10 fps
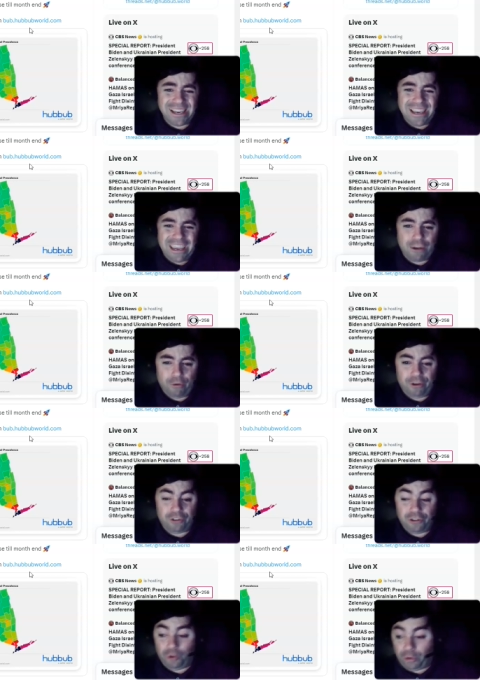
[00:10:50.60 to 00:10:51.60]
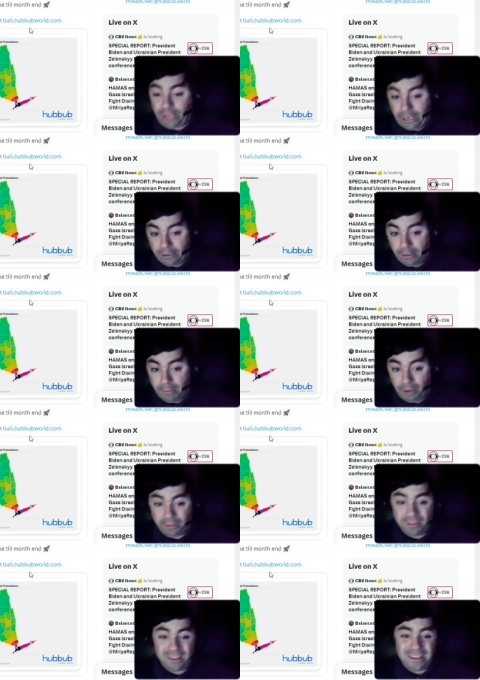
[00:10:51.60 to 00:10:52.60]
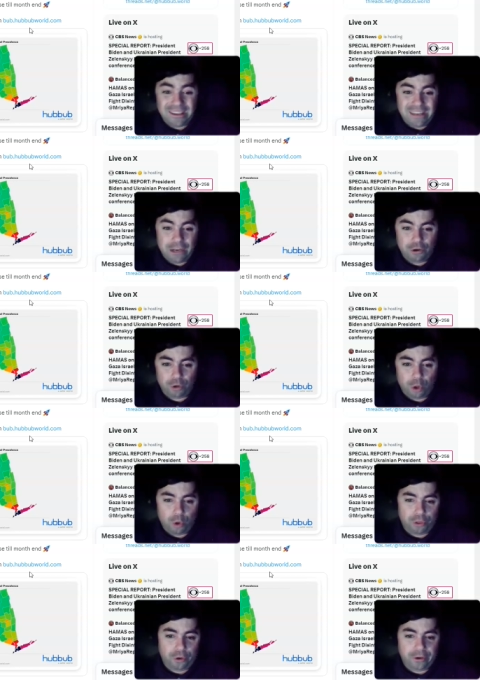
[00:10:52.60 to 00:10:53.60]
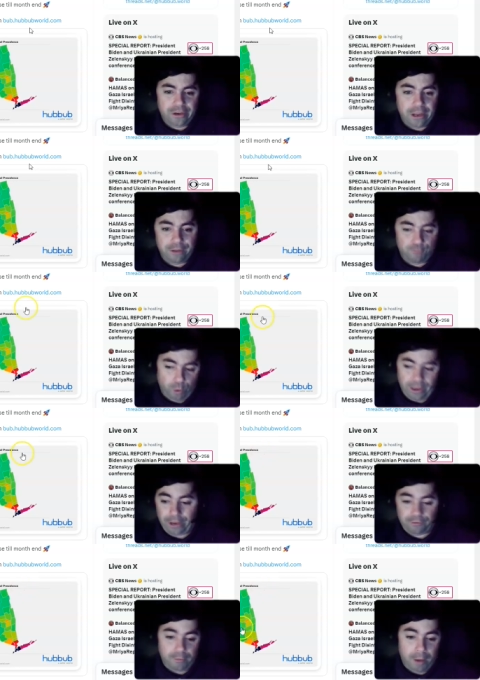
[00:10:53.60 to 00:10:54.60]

increase until the end of the month. Get your local 30-day forecast from